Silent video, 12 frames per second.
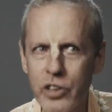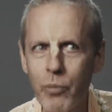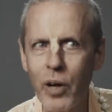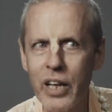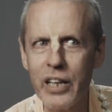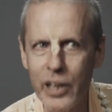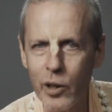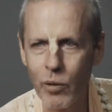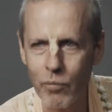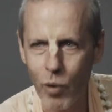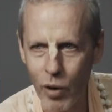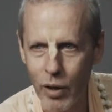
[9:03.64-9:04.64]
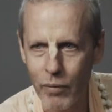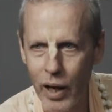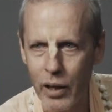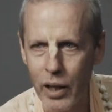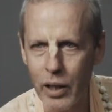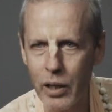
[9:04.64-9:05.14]
She wanted to hear more
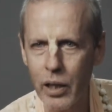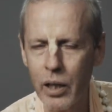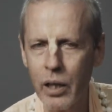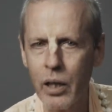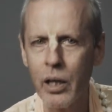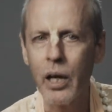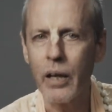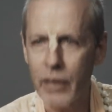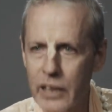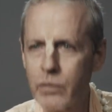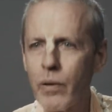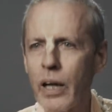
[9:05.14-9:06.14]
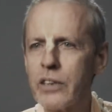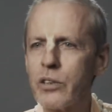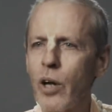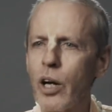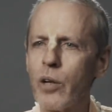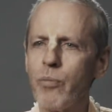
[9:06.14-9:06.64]
about it. And that's when I
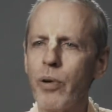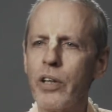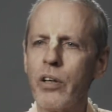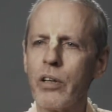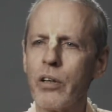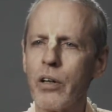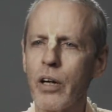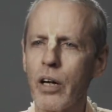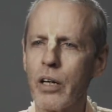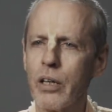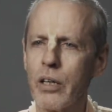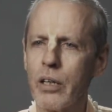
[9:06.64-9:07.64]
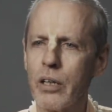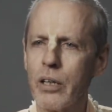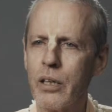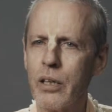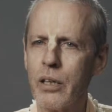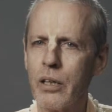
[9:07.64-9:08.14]
started preaching to her.
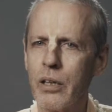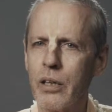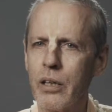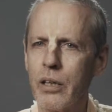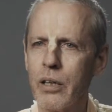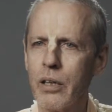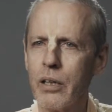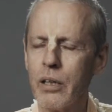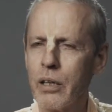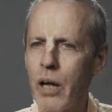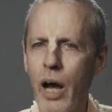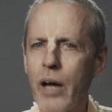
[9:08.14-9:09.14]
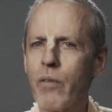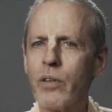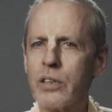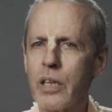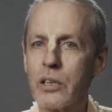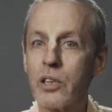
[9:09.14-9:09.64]
And I
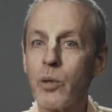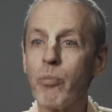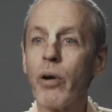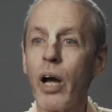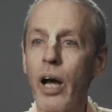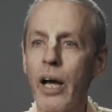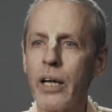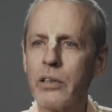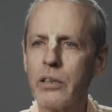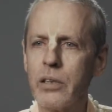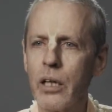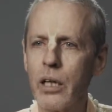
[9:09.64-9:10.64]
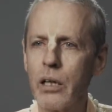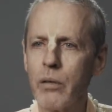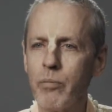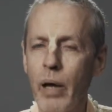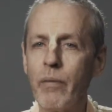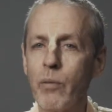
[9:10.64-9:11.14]
was as surprised,
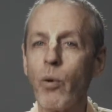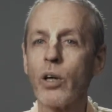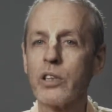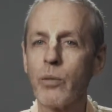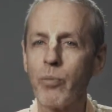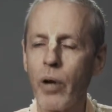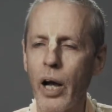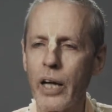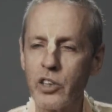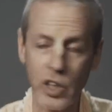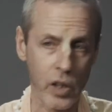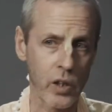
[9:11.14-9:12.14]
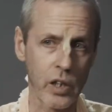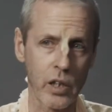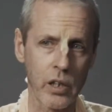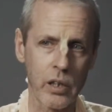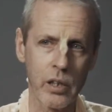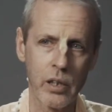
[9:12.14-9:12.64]
maybe more surprised than
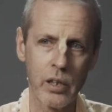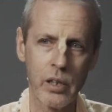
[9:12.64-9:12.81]
her.